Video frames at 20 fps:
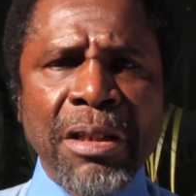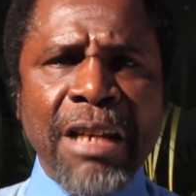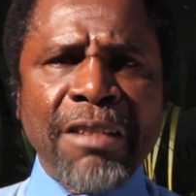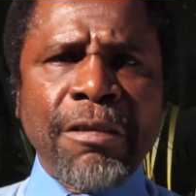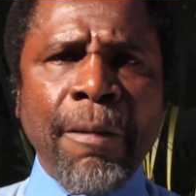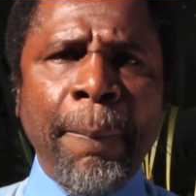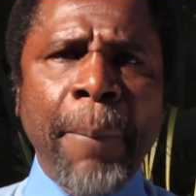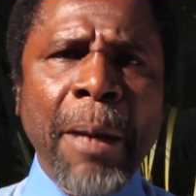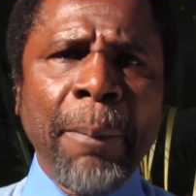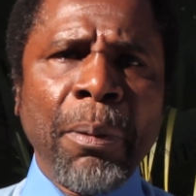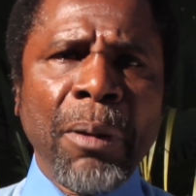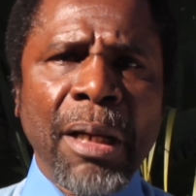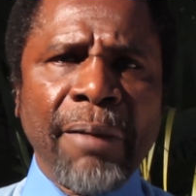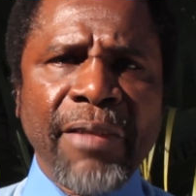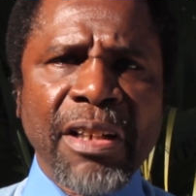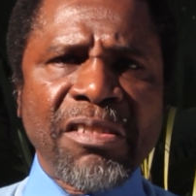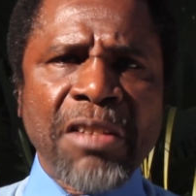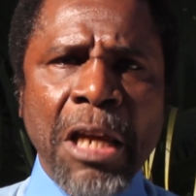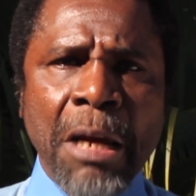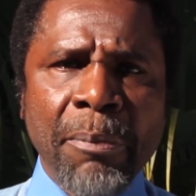as the people of
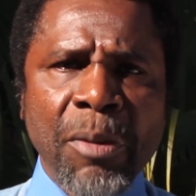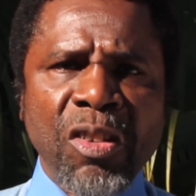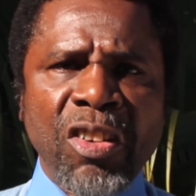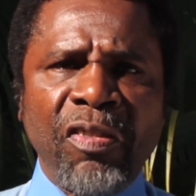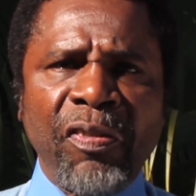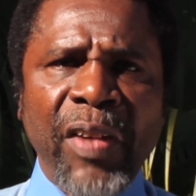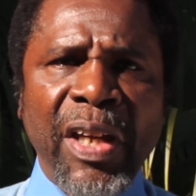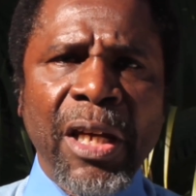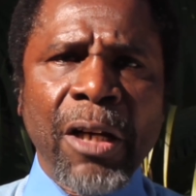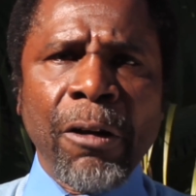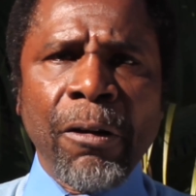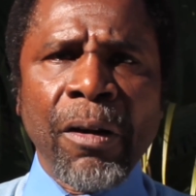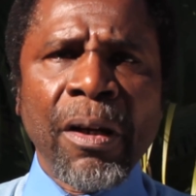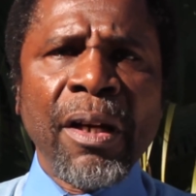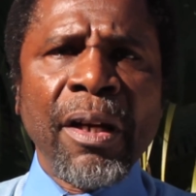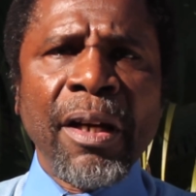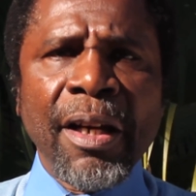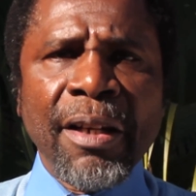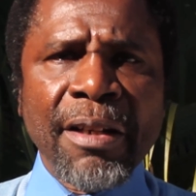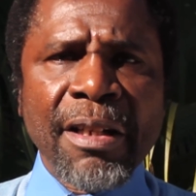this hemisphere,
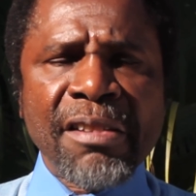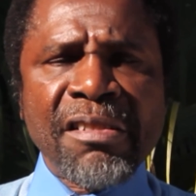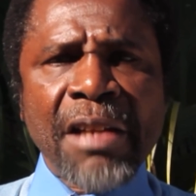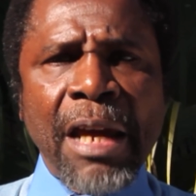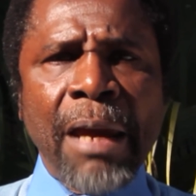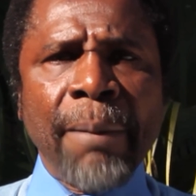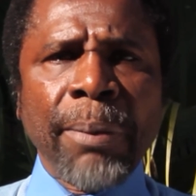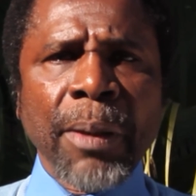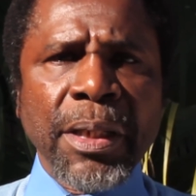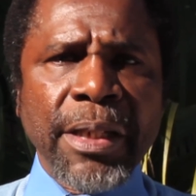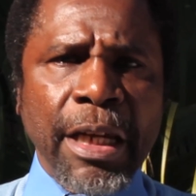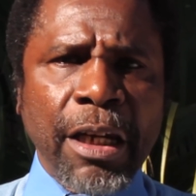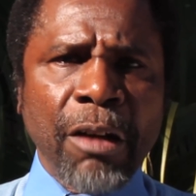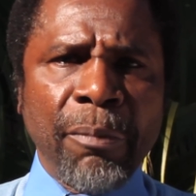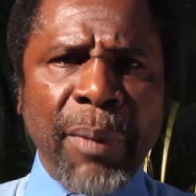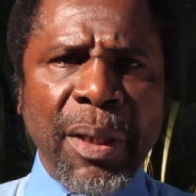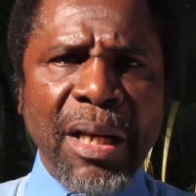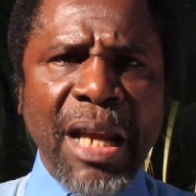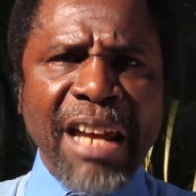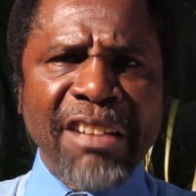in the same
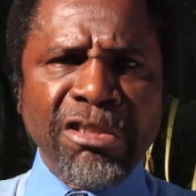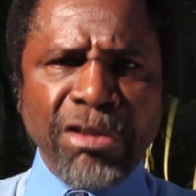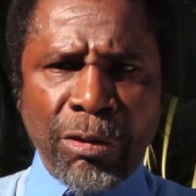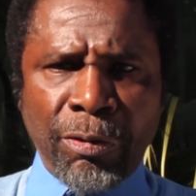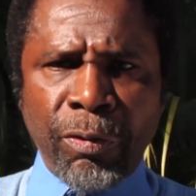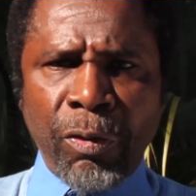predicament as the